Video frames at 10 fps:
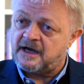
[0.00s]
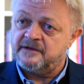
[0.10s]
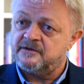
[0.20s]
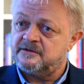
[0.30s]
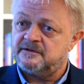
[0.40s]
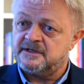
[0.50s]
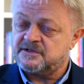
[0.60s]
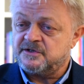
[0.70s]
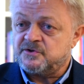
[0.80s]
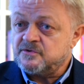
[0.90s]
either
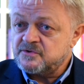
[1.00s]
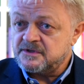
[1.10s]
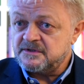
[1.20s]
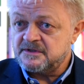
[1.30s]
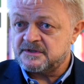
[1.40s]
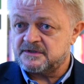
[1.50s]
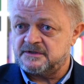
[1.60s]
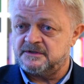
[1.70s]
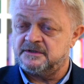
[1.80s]
institutions,